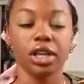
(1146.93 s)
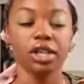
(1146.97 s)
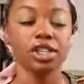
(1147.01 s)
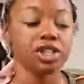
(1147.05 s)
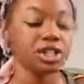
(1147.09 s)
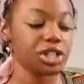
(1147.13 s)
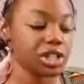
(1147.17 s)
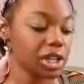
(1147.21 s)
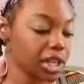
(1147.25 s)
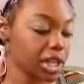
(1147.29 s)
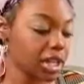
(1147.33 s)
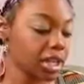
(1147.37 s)

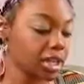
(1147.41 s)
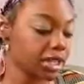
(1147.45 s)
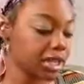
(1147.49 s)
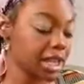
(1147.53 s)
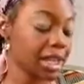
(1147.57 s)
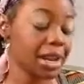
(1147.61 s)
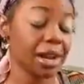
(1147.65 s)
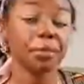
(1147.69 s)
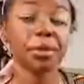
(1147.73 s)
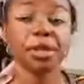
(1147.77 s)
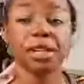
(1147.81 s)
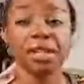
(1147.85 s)
She is,
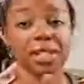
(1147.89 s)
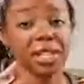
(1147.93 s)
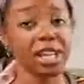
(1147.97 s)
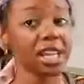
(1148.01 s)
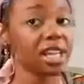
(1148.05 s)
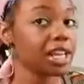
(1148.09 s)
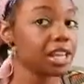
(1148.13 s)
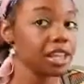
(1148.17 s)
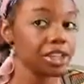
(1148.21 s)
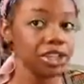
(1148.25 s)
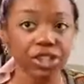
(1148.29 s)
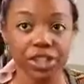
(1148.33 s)
and I'm going to say
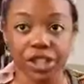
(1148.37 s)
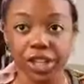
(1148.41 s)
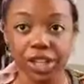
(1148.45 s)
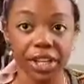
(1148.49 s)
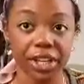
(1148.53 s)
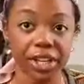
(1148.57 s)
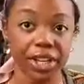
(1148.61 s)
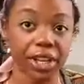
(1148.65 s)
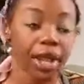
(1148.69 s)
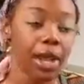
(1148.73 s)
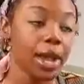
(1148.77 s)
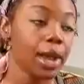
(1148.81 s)
he,
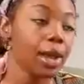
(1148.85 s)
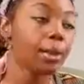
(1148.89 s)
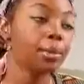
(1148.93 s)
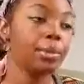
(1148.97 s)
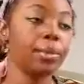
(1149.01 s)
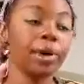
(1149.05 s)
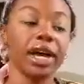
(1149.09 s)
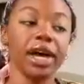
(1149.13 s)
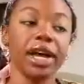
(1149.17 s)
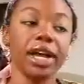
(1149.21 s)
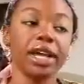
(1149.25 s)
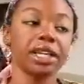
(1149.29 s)
she,
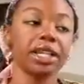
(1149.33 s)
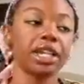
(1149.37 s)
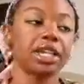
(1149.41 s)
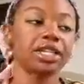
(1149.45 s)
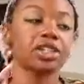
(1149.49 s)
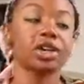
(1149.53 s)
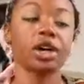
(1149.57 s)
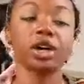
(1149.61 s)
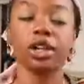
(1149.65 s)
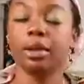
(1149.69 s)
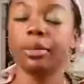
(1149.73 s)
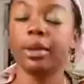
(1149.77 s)
but
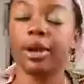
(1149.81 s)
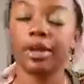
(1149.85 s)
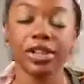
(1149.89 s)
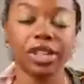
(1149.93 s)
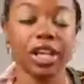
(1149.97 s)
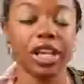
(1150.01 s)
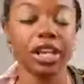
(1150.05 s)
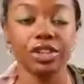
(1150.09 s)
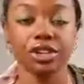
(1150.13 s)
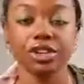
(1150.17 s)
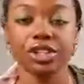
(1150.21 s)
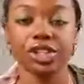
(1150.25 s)
it's all about
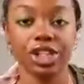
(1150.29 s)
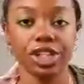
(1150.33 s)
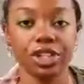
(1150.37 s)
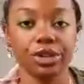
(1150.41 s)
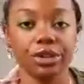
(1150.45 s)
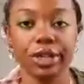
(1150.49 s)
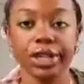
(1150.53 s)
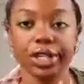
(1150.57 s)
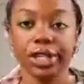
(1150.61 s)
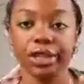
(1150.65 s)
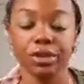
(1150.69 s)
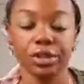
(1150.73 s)
the energy
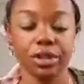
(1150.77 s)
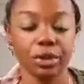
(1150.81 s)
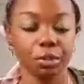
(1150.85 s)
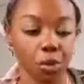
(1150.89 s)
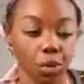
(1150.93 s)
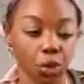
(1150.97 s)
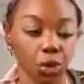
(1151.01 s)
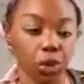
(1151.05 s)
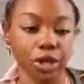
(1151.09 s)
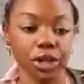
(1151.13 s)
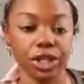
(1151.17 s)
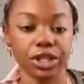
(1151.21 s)
you lean
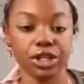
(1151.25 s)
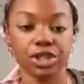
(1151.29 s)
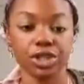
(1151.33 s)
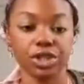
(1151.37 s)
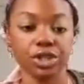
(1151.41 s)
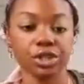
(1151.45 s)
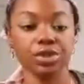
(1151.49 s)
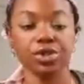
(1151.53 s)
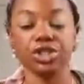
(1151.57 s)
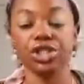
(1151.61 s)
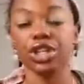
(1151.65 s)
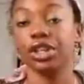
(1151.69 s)
more
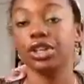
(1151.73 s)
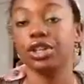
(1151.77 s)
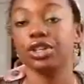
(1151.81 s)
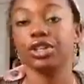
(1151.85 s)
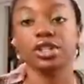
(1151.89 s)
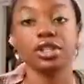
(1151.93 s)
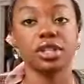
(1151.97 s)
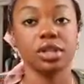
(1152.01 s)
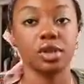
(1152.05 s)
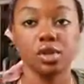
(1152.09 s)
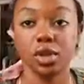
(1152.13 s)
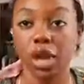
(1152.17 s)
into.
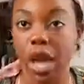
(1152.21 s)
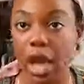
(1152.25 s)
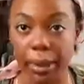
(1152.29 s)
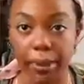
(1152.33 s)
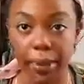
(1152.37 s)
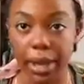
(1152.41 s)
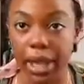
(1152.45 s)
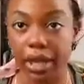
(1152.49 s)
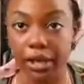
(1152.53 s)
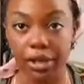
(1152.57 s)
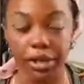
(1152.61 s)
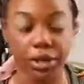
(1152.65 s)
Genders do not
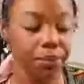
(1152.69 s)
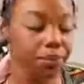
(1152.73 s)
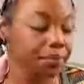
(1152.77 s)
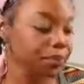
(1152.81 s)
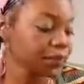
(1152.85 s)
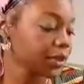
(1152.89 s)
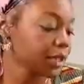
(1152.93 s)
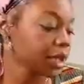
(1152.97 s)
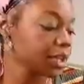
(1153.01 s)
matter.